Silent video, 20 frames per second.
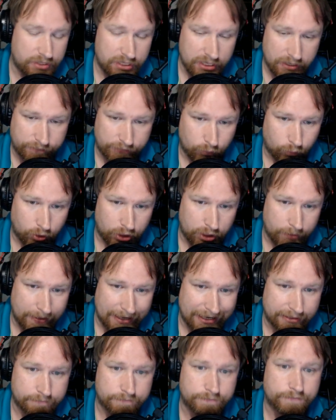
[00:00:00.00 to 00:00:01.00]
If you're worried
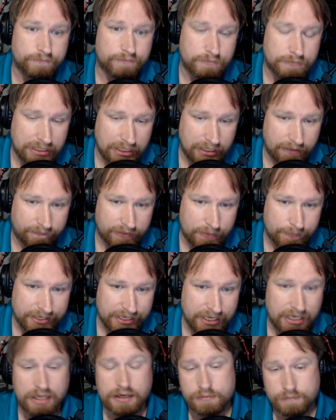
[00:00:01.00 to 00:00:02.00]
about it, get a
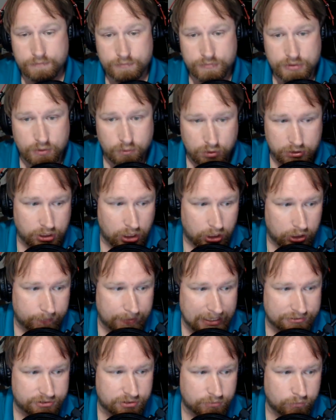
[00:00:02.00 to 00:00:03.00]
VPN. You want to talk
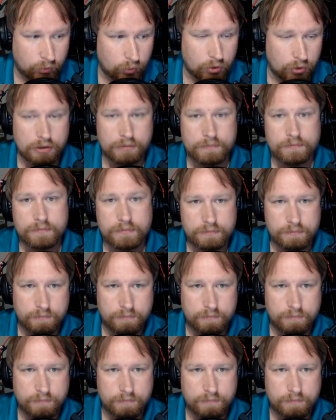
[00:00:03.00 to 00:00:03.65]
about it some more?